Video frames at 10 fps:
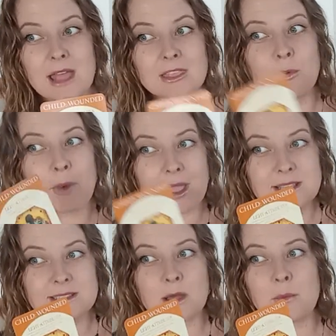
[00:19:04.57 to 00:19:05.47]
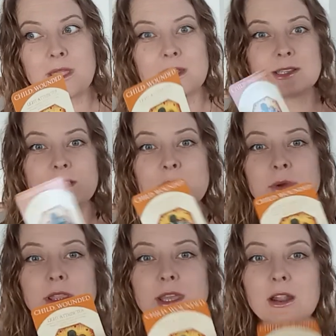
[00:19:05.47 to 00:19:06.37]
And the ways that we can
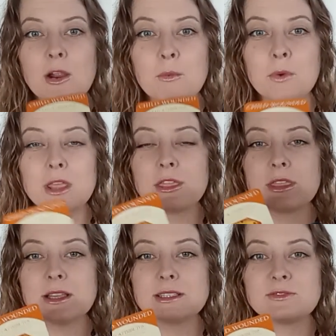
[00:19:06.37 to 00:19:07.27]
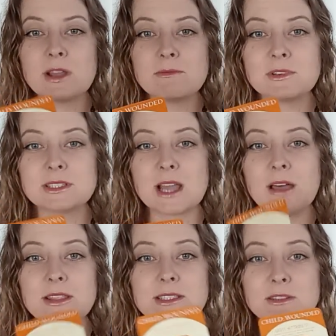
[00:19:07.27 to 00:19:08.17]
deal with it are with this femme
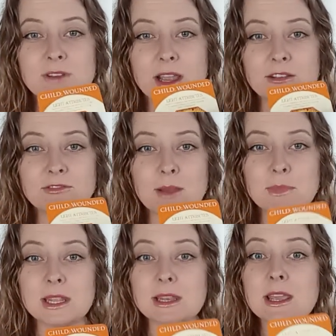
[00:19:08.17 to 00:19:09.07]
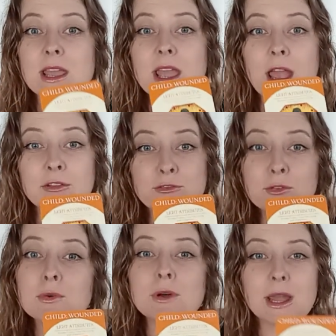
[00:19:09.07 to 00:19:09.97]
fatale, this divine feminine and
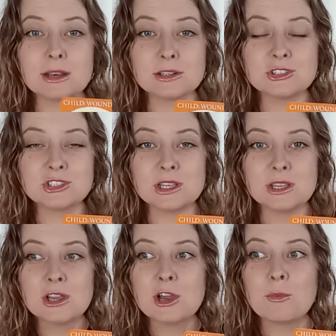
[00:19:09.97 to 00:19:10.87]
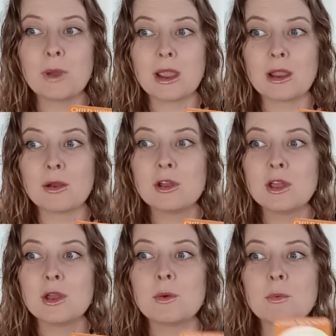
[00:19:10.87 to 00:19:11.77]
fool energy, where